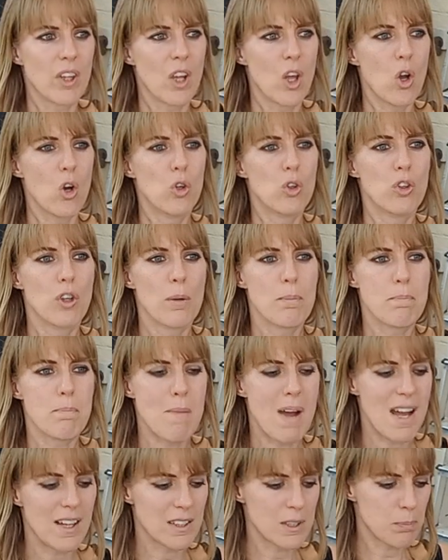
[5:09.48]
or a
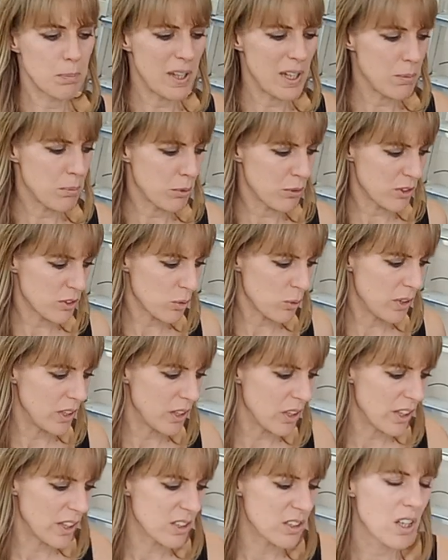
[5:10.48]
matte paper is
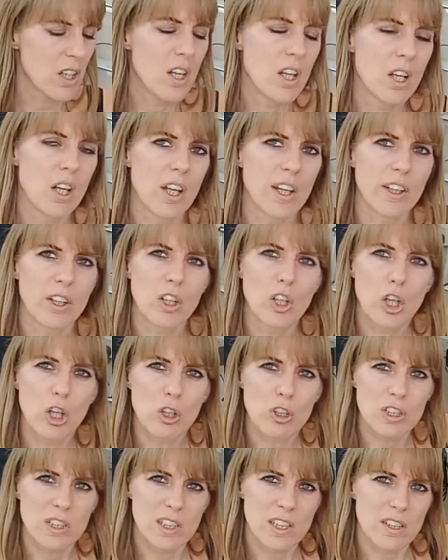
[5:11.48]
quite nice. Like,
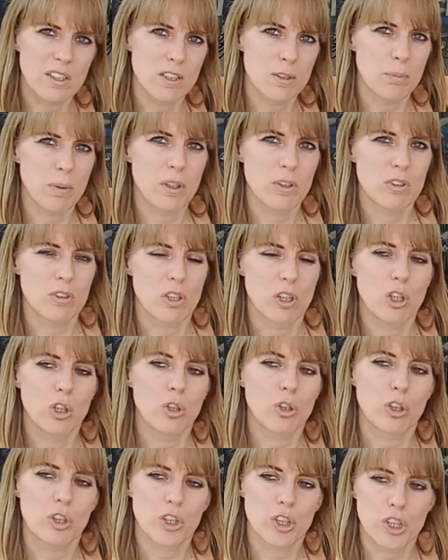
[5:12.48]
glossy is supposed to
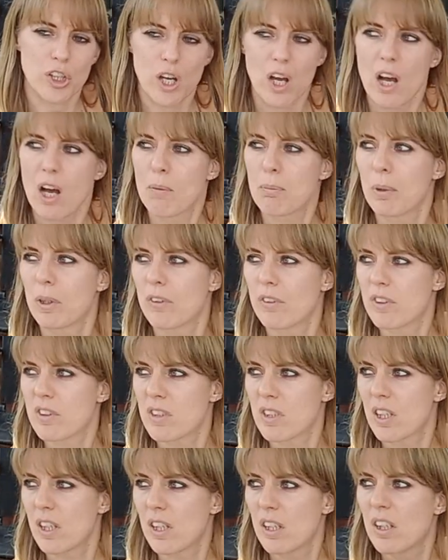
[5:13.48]
look sharper,
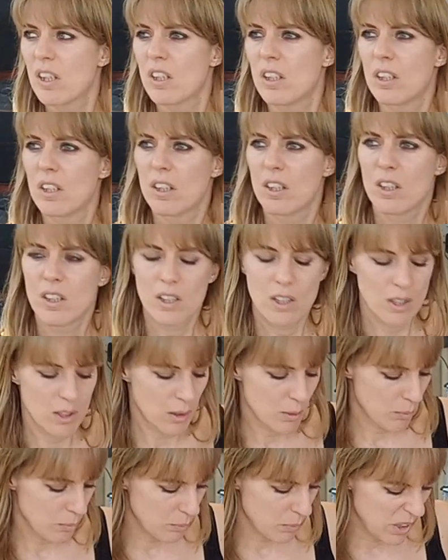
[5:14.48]
isn't it?
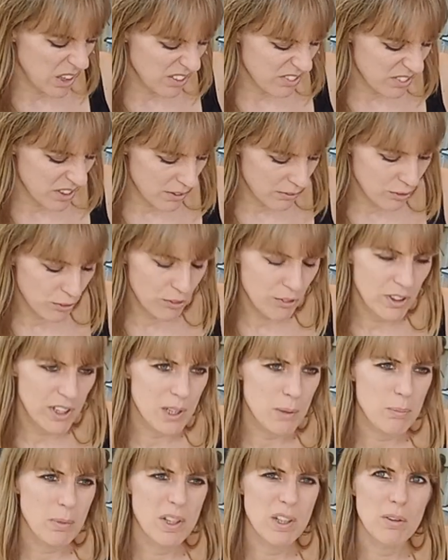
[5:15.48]
But I've never
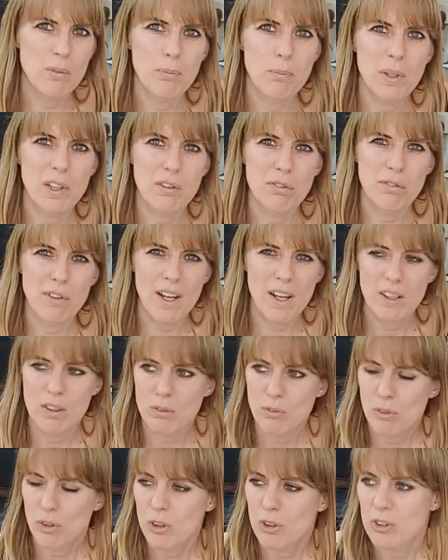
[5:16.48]
really been a big fan
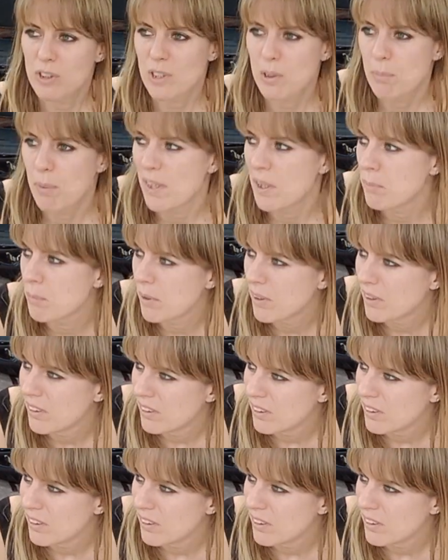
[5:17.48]
of glossy paper.